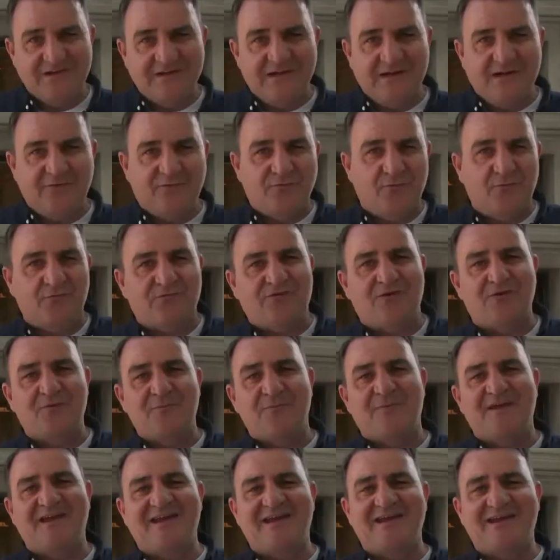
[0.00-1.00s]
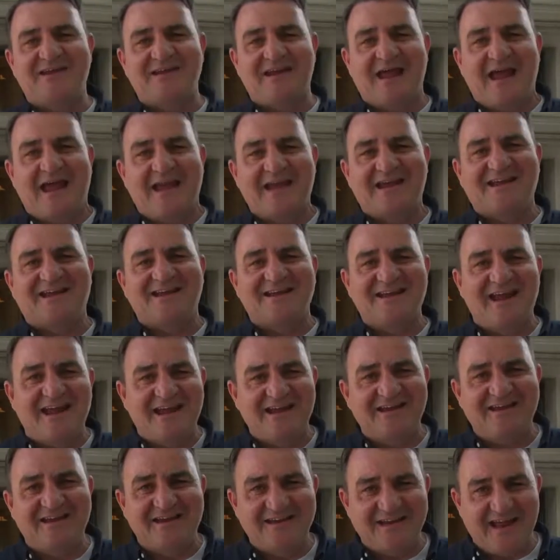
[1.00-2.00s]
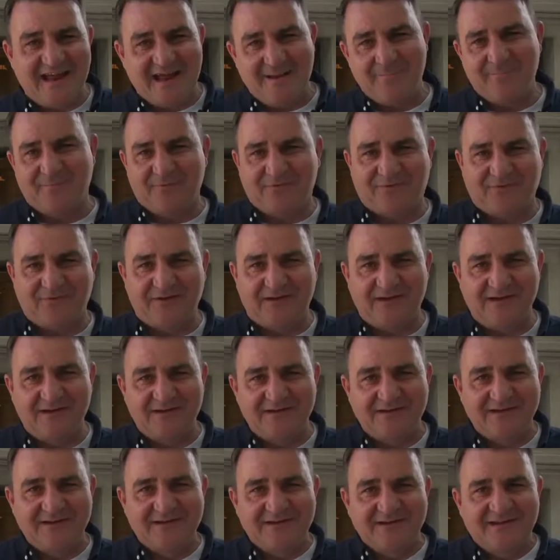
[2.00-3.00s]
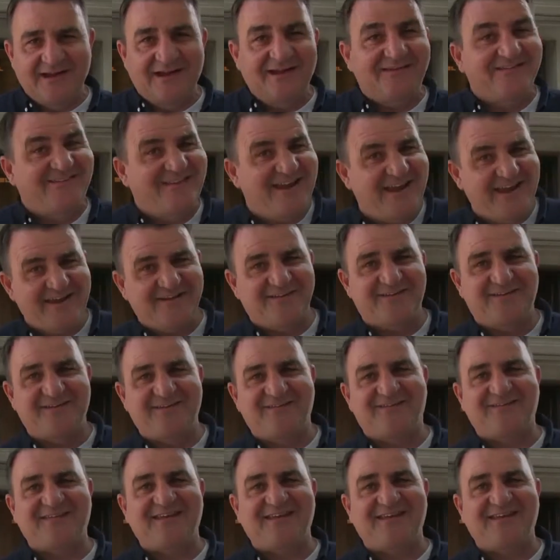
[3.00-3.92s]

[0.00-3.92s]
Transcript: It's also been a Canadian embassy, a Texas